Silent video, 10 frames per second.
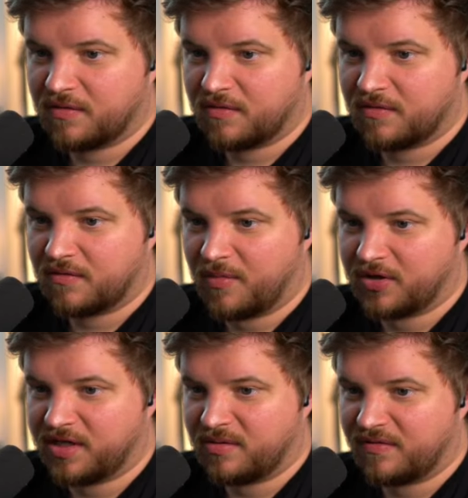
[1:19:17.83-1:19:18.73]

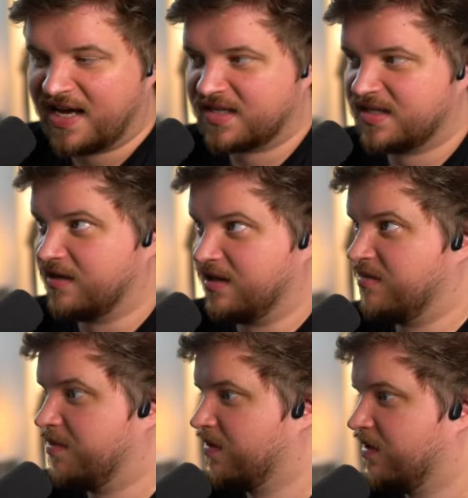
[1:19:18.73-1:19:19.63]
remotely above accidentally
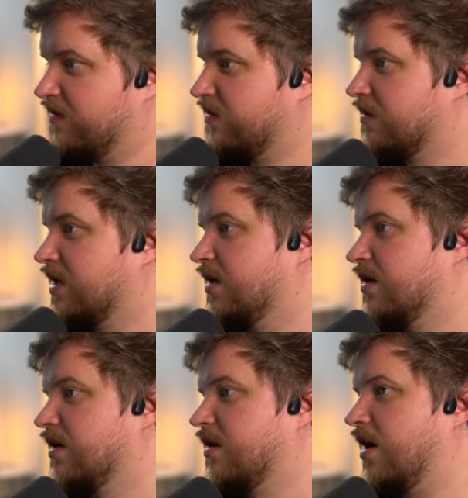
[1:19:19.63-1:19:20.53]
manipulative.
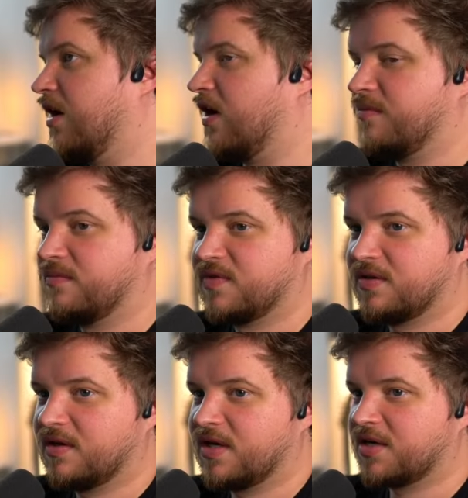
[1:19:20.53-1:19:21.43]
Alright.
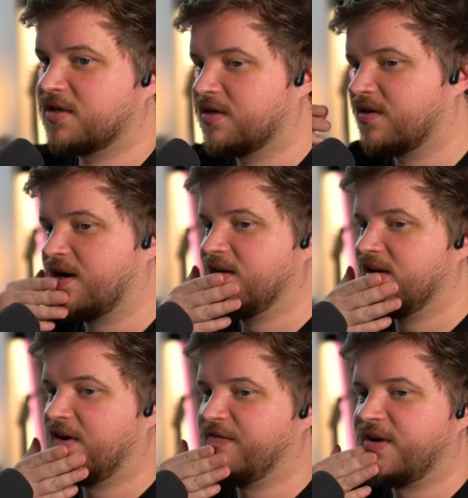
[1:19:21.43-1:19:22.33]
You're right. You're
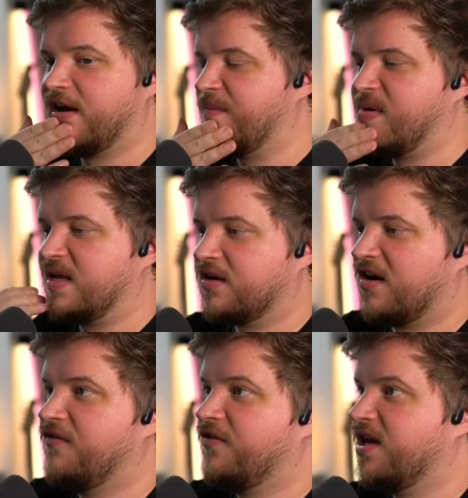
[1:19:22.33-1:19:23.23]
confident in me. You're
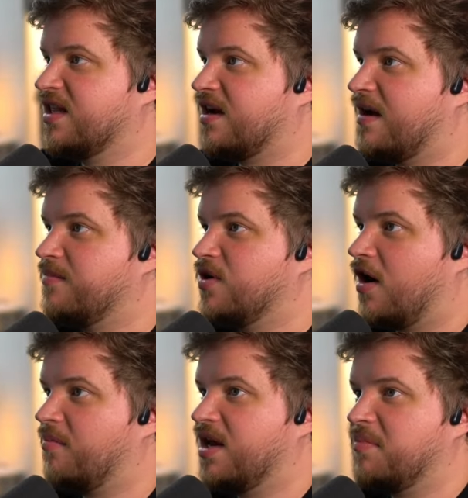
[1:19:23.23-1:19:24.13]
confident that I'm
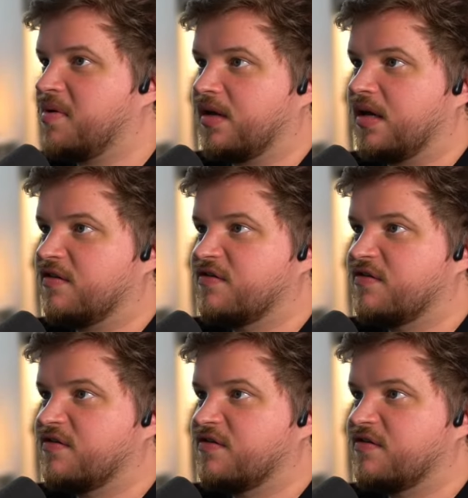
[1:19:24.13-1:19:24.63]
not manipulative.